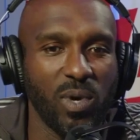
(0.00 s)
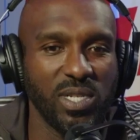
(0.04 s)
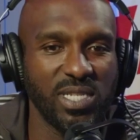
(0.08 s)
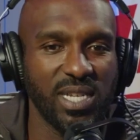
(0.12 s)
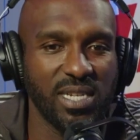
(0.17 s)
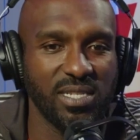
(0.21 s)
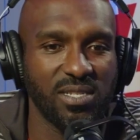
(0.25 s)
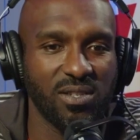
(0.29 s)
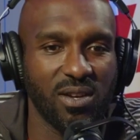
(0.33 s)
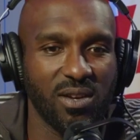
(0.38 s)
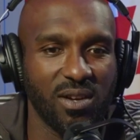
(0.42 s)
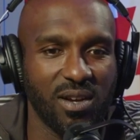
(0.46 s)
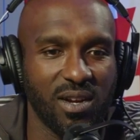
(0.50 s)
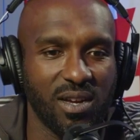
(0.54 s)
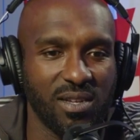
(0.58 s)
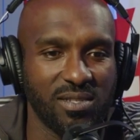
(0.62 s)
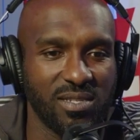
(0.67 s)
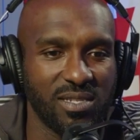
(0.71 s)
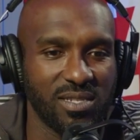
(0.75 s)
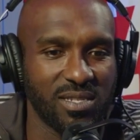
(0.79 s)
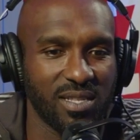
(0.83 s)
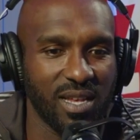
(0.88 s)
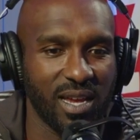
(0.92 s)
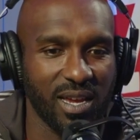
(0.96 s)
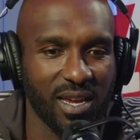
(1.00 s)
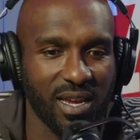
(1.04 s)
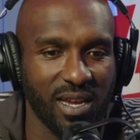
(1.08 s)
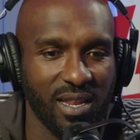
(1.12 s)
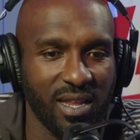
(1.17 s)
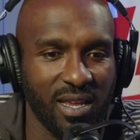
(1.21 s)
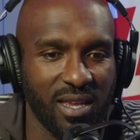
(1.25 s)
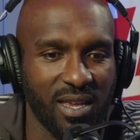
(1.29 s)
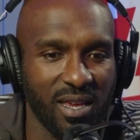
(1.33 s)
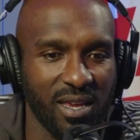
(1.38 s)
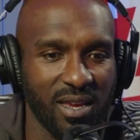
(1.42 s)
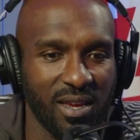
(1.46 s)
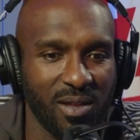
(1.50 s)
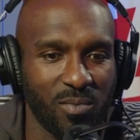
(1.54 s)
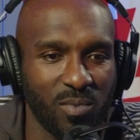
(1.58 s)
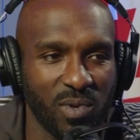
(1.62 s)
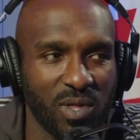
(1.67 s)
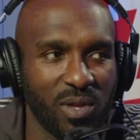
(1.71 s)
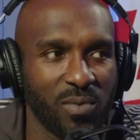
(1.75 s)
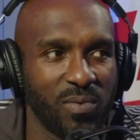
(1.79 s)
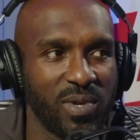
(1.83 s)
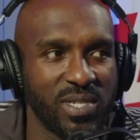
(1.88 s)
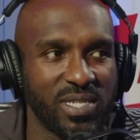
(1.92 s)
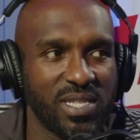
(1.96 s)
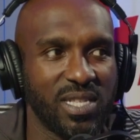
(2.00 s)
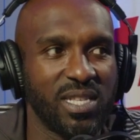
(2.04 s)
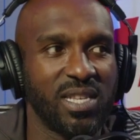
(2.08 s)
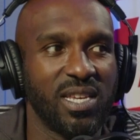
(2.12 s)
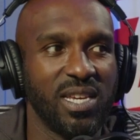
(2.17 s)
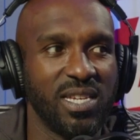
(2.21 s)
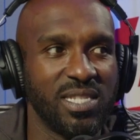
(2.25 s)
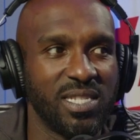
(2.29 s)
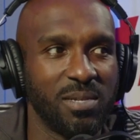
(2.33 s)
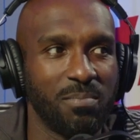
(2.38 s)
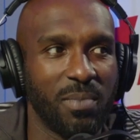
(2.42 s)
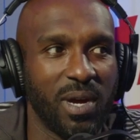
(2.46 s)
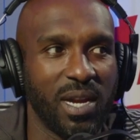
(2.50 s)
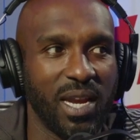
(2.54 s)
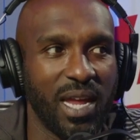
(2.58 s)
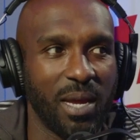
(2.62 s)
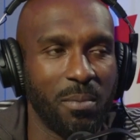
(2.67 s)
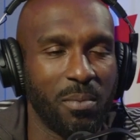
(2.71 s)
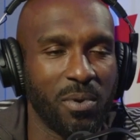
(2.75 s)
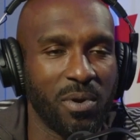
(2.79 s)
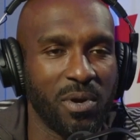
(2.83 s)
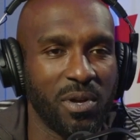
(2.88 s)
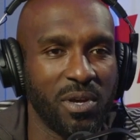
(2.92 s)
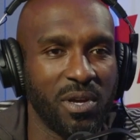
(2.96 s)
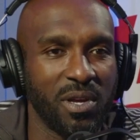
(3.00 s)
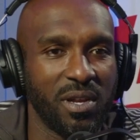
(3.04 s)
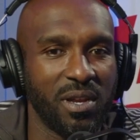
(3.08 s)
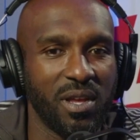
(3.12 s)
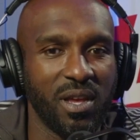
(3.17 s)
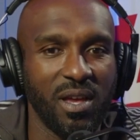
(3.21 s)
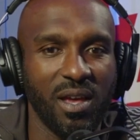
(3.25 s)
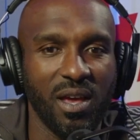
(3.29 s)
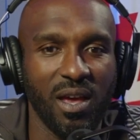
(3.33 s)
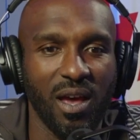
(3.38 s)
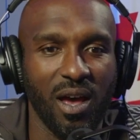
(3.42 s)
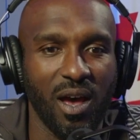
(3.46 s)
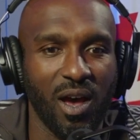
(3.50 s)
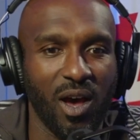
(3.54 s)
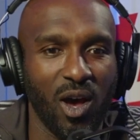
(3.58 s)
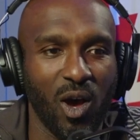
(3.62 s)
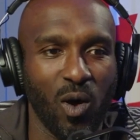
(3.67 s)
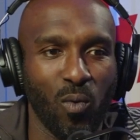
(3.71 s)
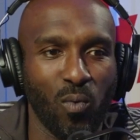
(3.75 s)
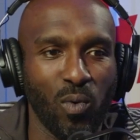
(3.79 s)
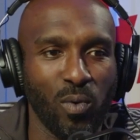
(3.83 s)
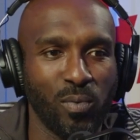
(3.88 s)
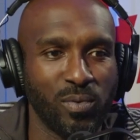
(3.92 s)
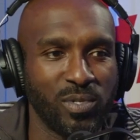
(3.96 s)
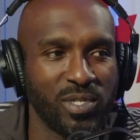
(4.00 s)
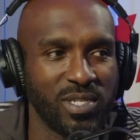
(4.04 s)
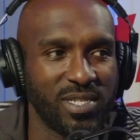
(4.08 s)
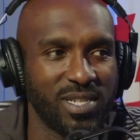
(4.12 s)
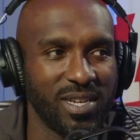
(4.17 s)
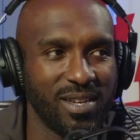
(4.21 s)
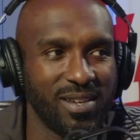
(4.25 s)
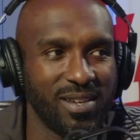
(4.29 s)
once I started out just like any kid with the rest of the kids in my neighborhood, we were just